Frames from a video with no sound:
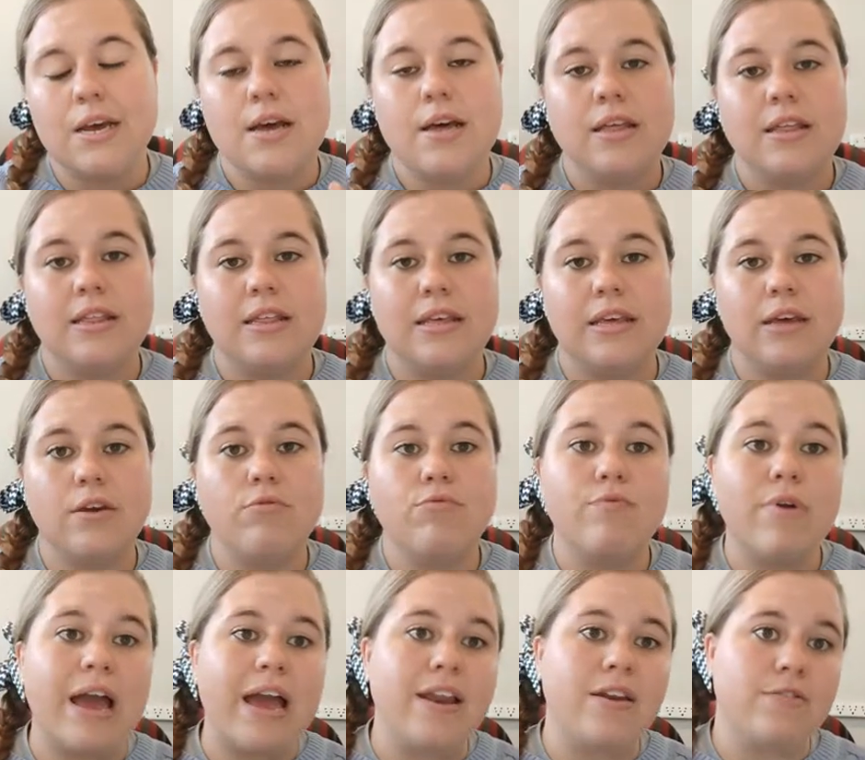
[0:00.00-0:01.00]
the
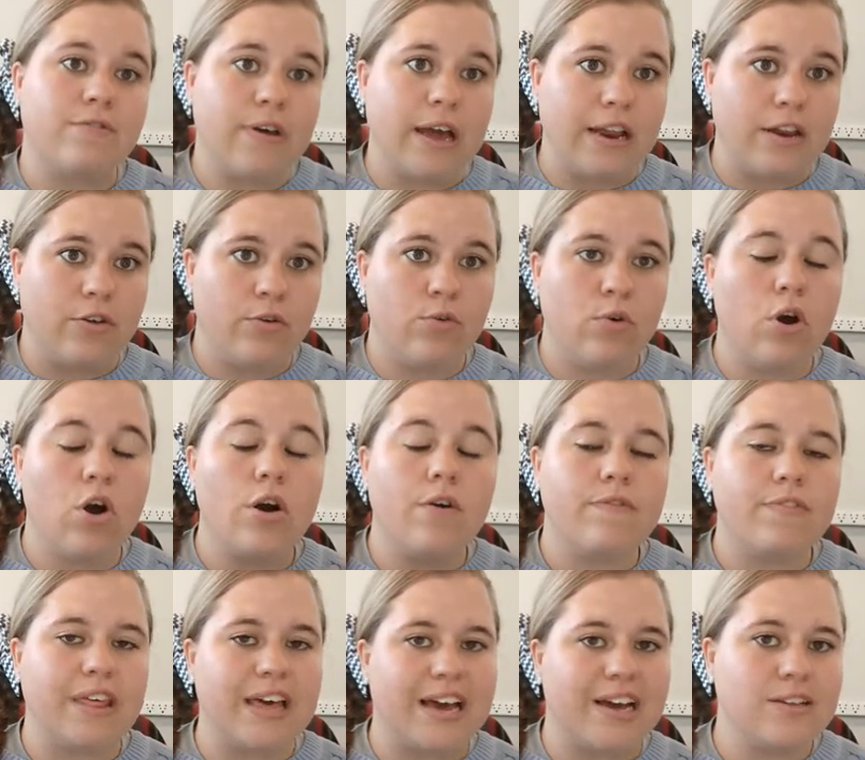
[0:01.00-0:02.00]
rand value of
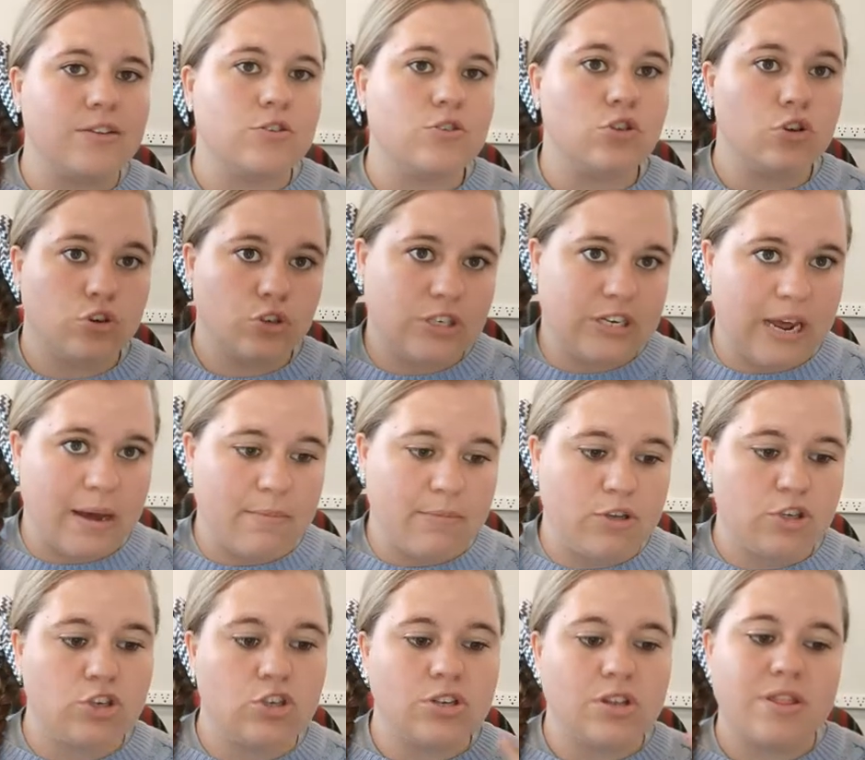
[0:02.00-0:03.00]
those damages.